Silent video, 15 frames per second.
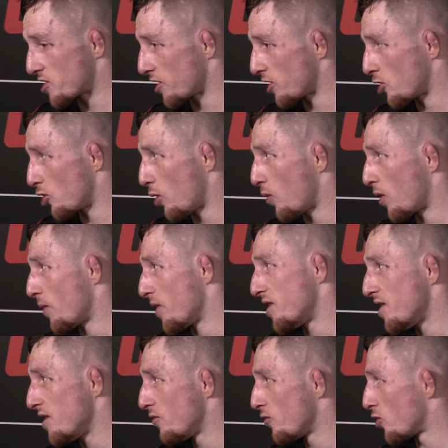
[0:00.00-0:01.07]
Like, you know, one of my
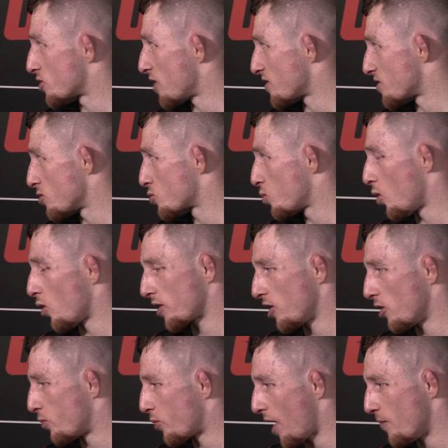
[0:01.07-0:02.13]
heroes as I was walking
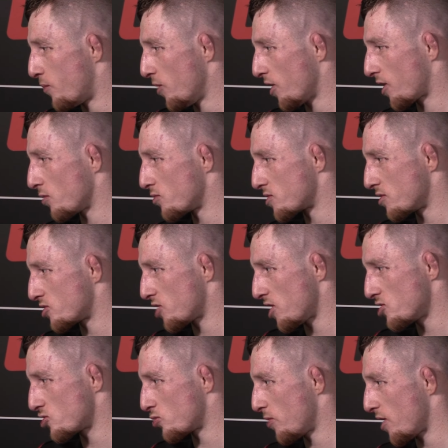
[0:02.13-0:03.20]
out, Brad Pickett, was in the
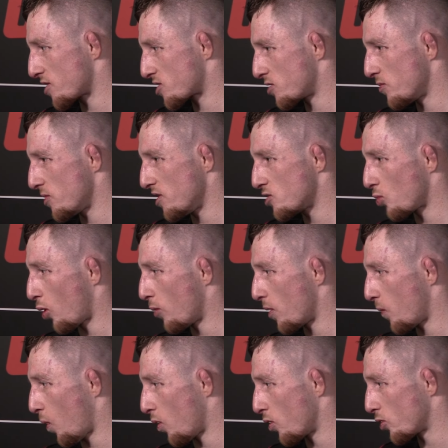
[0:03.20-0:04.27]
change room next to me, and he's
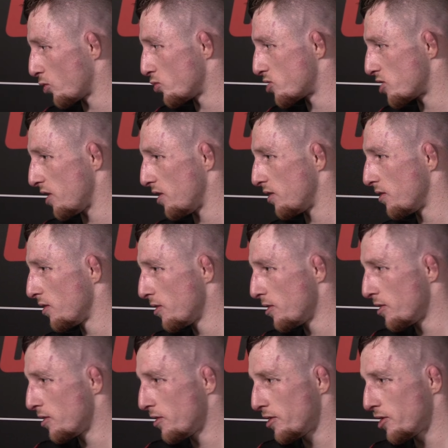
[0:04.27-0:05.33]
warming up Poragucci, and
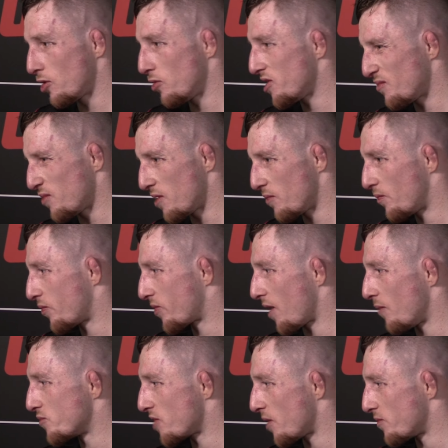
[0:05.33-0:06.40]
you know, he gave me a
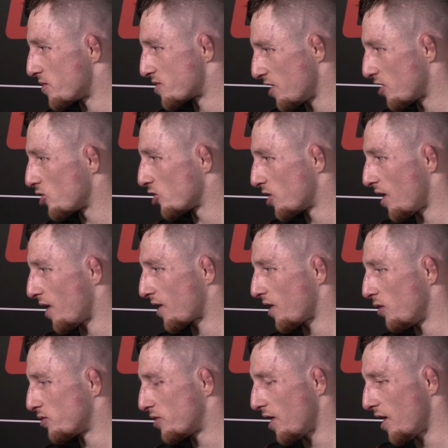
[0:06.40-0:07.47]
thumbs up to say good luck
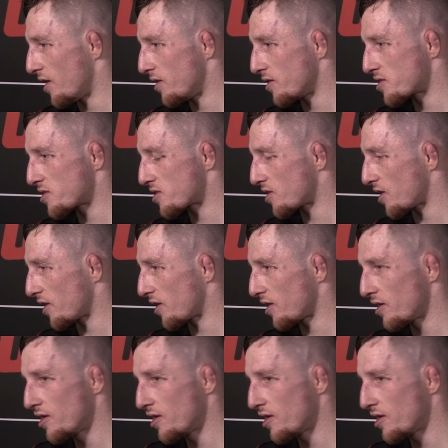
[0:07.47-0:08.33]
out there, and it's just like,